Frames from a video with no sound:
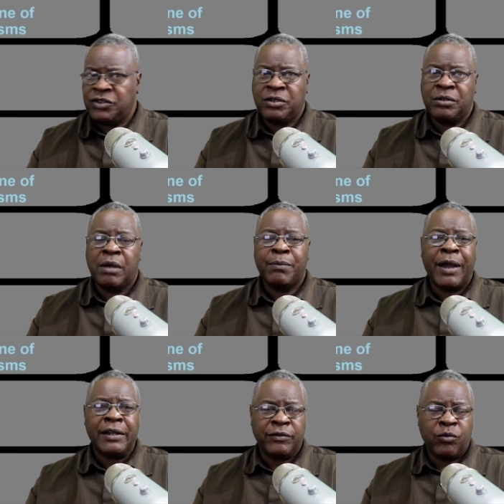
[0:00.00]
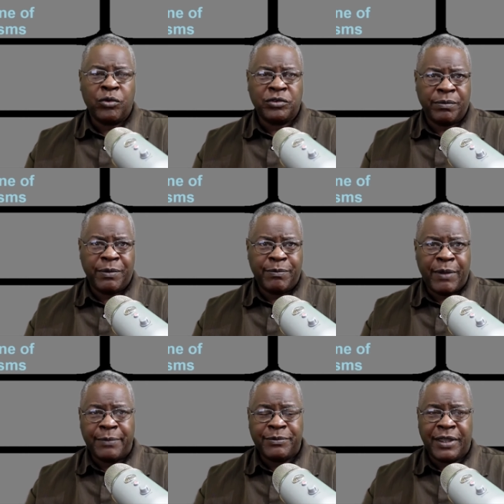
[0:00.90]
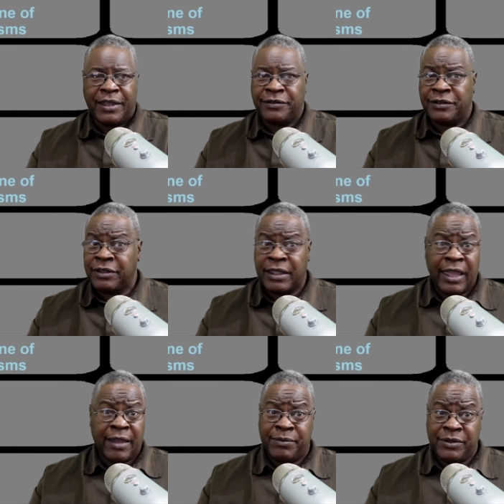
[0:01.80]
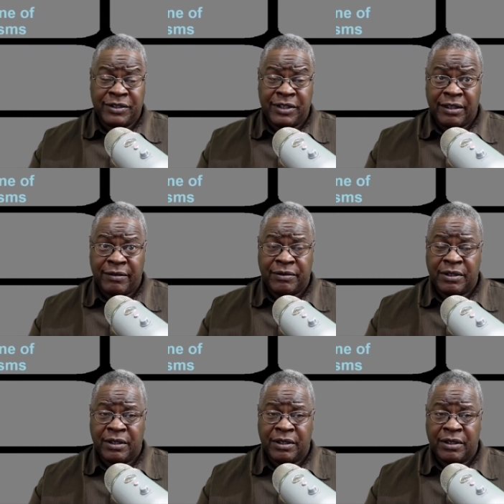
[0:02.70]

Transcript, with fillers: to a body of water to be baptized, that they can't be saved.